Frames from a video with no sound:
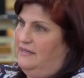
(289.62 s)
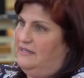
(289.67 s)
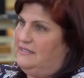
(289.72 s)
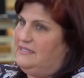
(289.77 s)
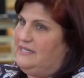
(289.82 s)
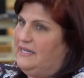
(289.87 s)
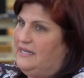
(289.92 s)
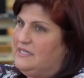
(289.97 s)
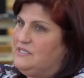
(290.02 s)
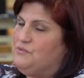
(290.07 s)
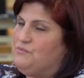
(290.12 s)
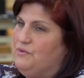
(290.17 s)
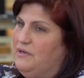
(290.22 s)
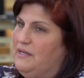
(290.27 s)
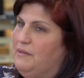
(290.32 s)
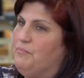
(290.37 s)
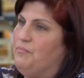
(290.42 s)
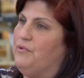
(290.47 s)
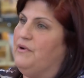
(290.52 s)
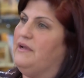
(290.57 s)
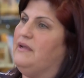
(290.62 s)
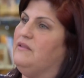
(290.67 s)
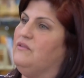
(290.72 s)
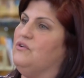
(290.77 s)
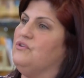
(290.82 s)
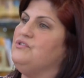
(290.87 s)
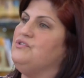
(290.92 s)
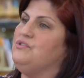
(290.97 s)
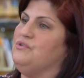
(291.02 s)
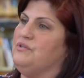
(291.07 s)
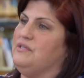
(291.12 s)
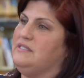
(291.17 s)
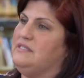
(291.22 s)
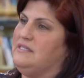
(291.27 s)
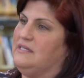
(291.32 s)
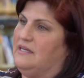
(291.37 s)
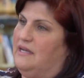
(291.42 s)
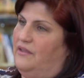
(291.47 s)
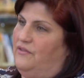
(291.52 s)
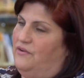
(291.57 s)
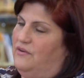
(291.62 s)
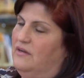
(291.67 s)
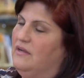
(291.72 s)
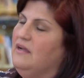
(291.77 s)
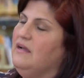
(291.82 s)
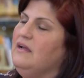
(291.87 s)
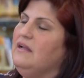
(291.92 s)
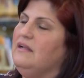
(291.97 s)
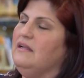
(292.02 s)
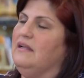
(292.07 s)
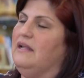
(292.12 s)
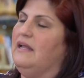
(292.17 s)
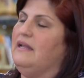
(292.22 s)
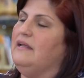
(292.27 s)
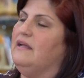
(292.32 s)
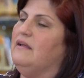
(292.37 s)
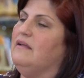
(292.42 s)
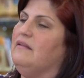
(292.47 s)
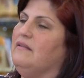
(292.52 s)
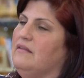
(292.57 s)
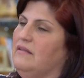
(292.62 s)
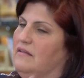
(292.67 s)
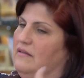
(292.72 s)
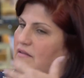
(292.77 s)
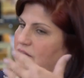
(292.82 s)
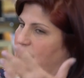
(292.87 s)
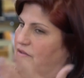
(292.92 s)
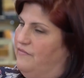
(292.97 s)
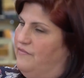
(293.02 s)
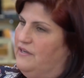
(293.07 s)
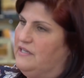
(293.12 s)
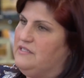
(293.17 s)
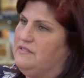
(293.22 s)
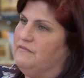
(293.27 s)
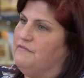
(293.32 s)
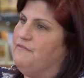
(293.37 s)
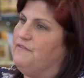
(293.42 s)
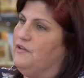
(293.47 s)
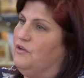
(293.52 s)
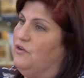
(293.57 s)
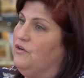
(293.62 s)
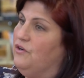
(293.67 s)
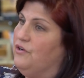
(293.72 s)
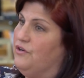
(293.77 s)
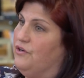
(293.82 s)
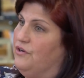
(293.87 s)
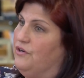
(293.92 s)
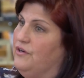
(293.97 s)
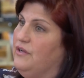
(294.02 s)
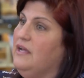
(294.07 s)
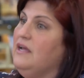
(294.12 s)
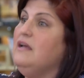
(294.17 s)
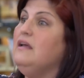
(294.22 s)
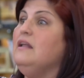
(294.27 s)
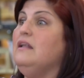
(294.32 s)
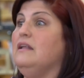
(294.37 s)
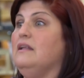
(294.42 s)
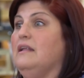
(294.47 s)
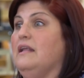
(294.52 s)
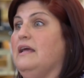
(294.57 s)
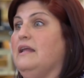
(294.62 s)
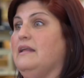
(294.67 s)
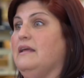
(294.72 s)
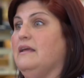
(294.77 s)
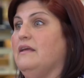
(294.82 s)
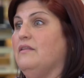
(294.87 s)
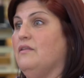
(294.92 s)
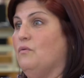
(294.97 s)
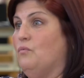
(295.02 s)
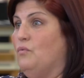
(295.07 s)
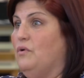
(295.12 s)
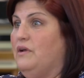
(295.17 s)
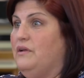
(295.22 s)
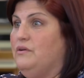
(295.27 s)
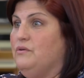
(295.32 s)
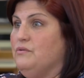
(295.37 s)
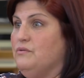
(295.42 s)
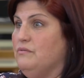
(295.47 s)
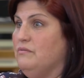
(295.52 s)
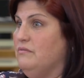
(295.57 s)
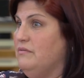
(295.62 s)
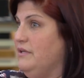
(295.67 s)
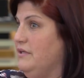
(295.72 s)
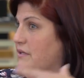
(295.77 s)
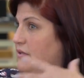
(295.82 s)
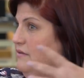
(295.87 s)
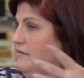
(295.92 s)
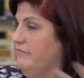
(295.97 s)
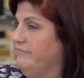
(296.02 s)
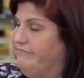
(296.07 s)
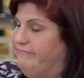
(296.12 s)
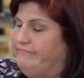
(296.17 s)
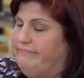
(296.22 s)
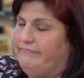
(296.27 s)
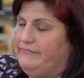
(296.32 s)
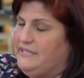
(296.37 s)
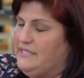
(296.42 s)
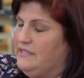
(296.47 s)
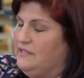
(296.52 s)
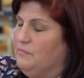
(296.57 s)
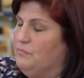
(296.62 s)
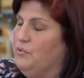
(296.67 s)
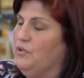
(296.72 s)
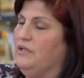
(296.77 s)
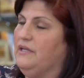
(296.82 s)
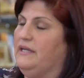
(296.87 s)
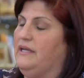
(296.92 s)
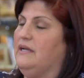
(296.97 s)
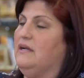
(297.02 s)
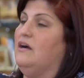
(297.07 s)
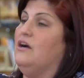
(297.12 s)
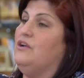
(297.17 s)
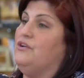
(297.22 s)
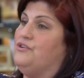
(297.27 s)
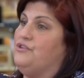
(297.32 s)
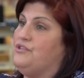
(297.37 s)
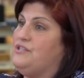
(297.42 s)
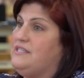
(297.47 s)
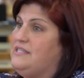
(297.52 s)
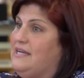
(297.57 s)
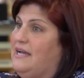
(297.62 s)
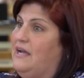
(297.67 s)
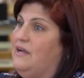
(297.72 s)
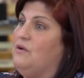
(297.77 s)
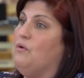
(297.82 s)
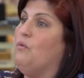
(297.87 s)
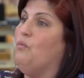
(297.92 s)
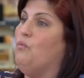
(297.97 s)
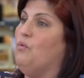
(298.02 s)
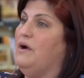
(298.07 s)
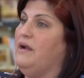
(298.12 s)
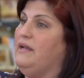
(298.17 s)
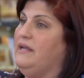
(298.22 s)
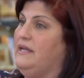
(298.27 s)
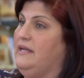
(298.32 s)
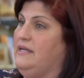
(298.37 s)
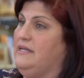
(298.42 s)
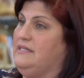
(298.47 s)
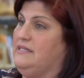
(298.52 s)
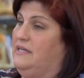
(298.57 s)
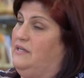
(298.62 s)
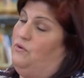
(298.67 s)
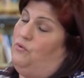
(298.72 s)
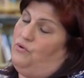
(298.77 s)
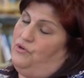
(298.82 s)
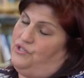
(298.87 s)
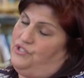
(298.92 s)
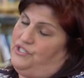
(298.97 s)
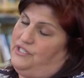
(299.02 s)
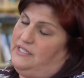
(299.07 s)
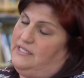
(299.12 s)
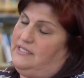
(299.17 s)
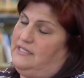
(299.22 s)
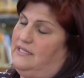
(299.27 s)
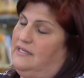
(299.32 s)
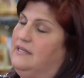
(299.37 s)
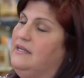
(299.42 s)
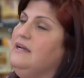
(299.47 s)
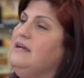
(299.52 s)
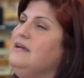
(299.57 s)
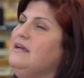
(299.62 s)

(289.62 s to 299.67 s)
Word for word: It takes really bringing those students together, letting the, the, victim feel heard, letting the one who, you know, did the bullying understand what he did or she did.